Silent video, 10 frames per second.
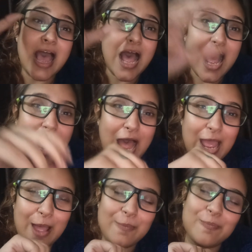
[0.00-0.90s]
I
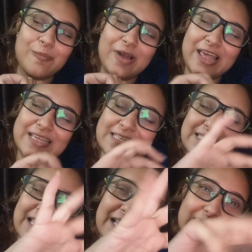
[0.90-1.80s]
am blessed.
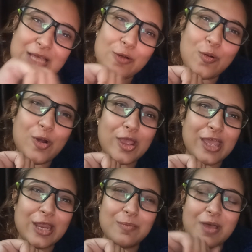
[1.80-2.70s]
Things are working
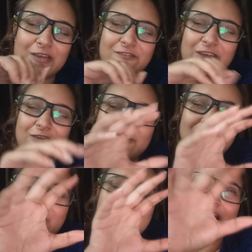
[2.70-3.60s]
in my
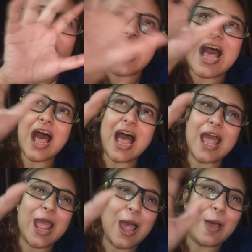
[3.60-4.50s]
favor.
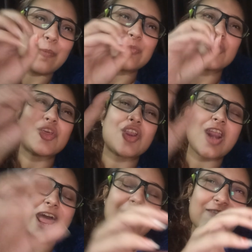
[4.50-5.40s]
I am
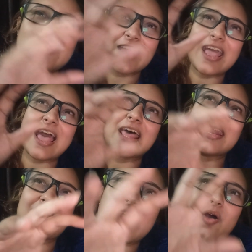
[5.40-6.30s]
thriving. And
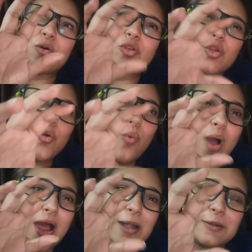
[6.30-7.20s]
now you
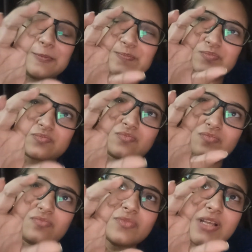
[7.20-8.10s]
are
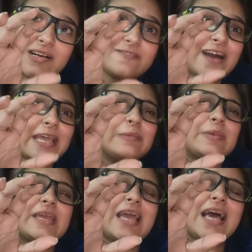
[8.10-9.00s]

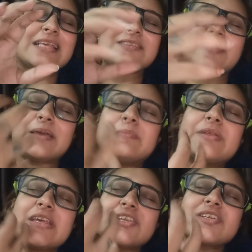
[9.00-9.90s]
vibing as a
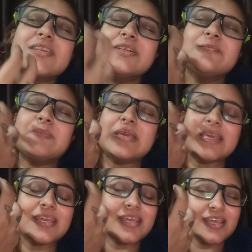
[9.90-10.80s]
vibrational
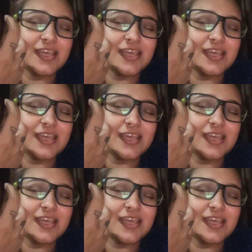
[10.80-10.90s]
being,